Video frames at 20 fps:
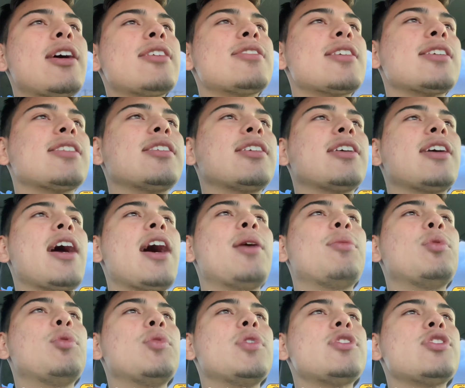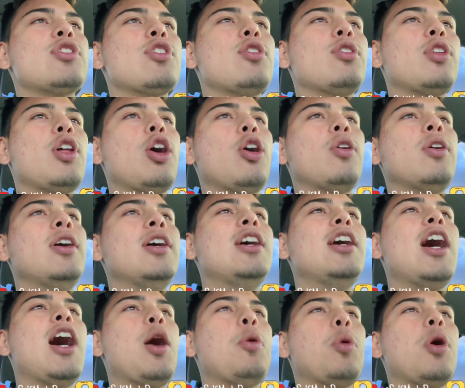like the camera was so low.
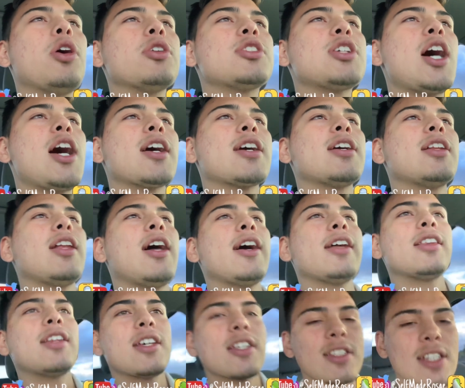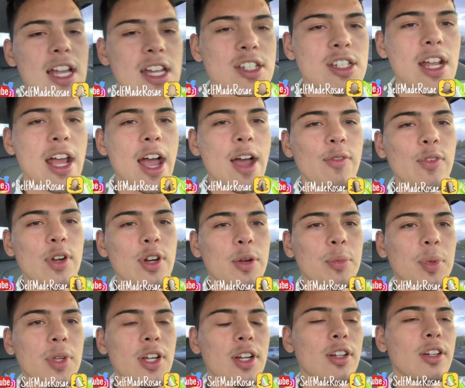I'm all talking like this. I should have it up
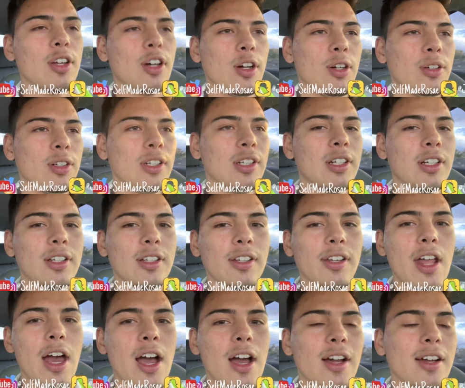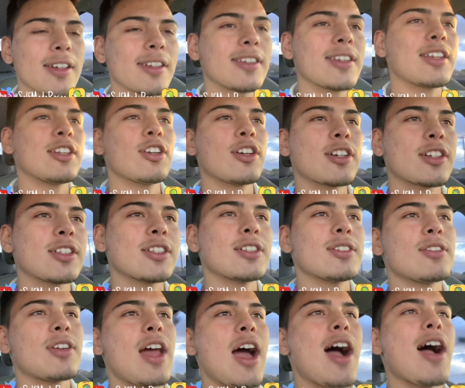here, no? Nah, cause then y'all could.
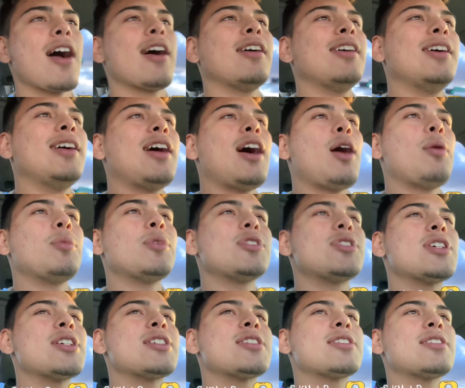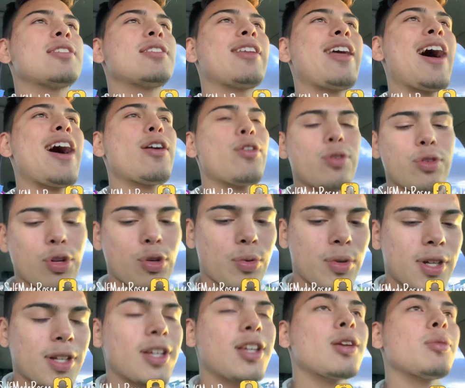Nah, I'm gonna just. I don't know where
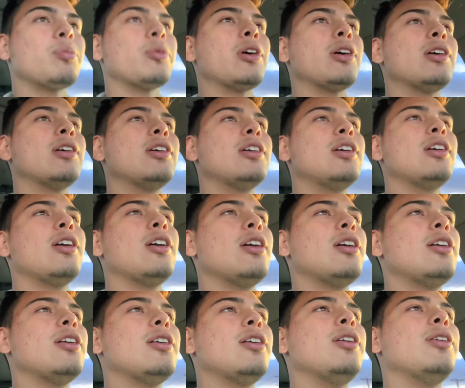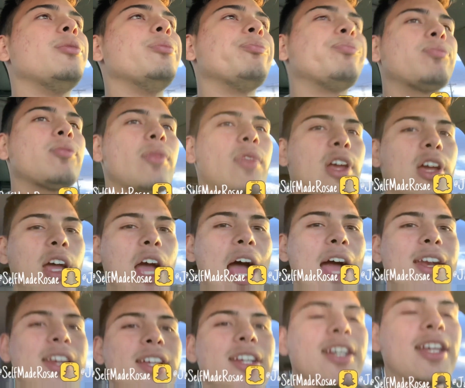to keep it. I
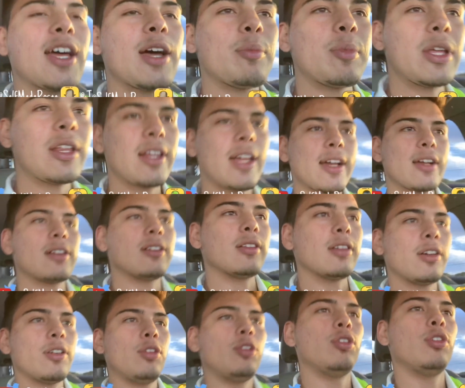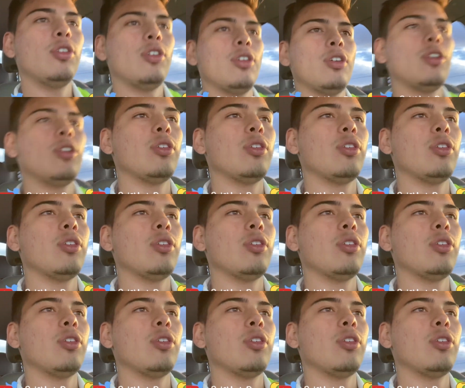need to get me like a little